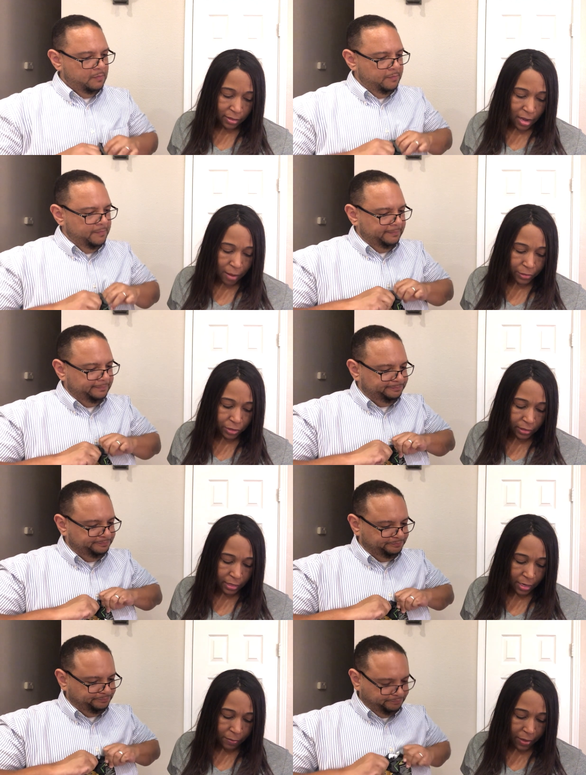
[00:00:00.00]
Speaker 1: Not much to
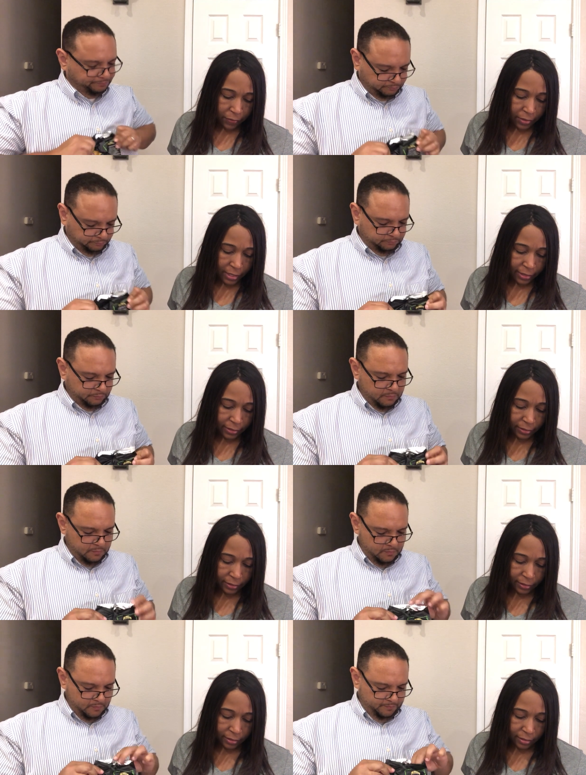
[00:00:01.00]
say about this,
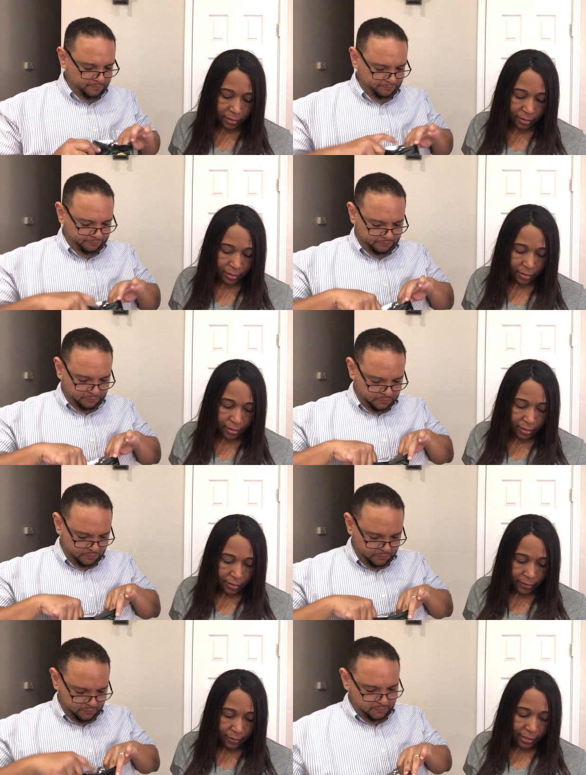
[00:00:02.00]

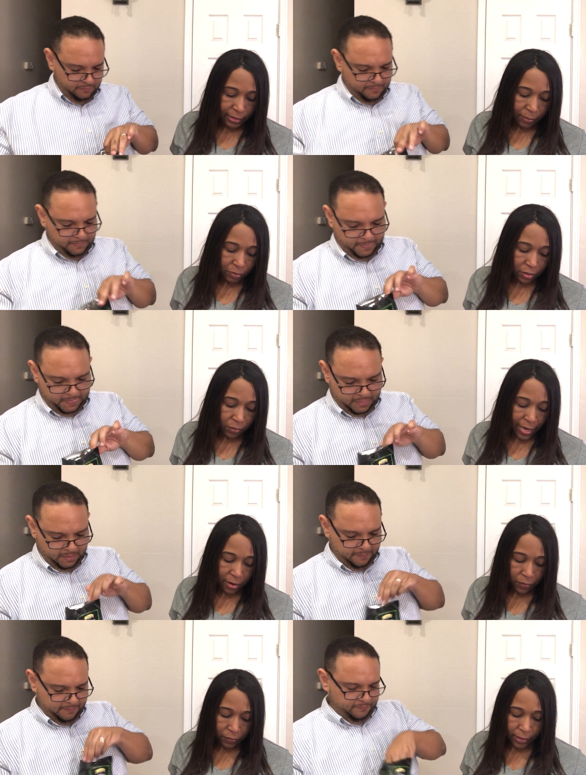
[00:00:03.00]
except they're
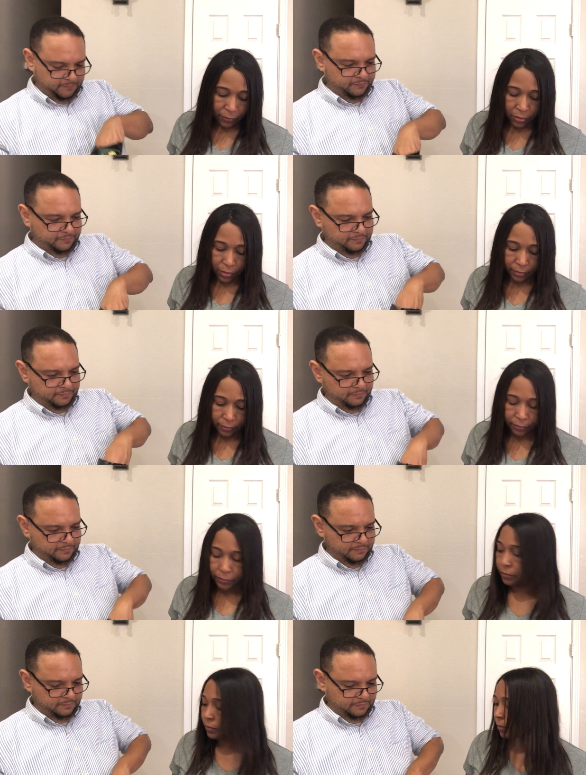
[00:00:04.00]
oregano flavored.
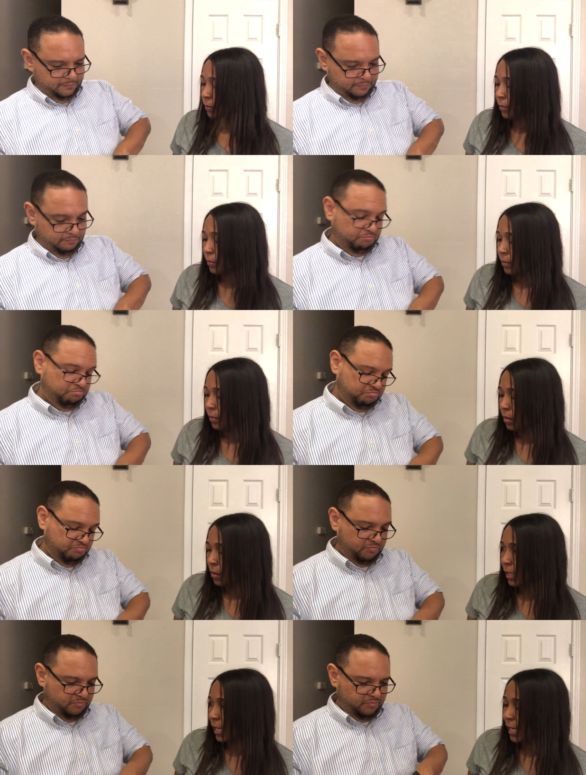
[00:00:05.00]

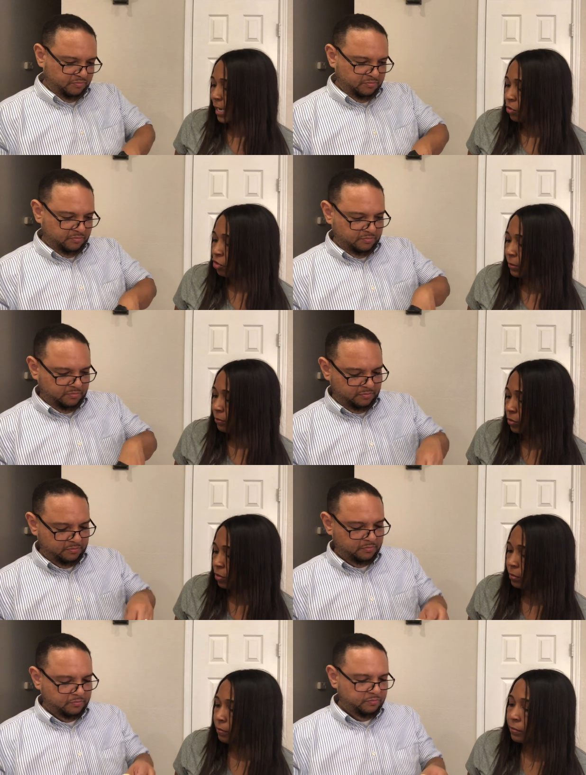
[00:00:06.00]
Are they like kettle
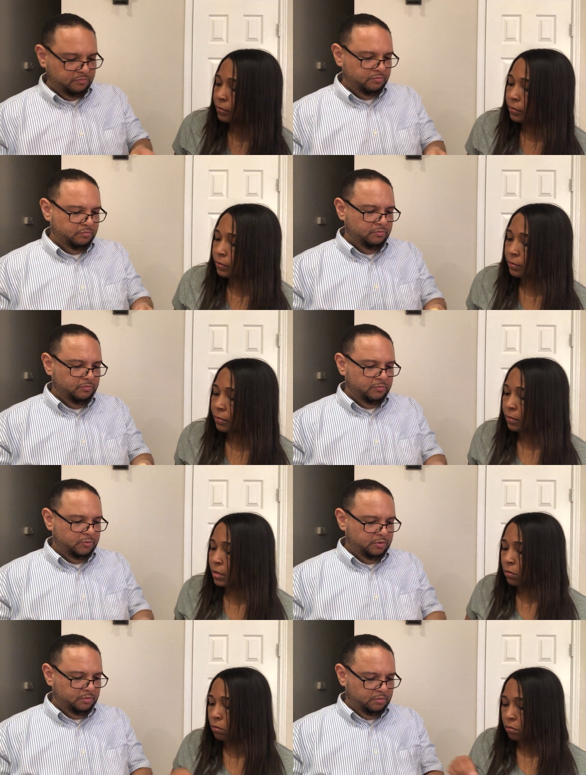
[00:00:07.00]
chips?
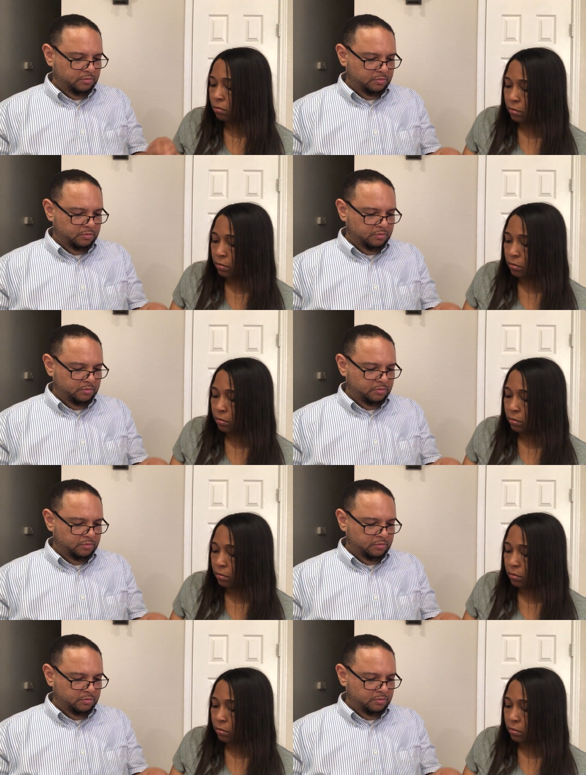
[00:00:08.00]
Nope.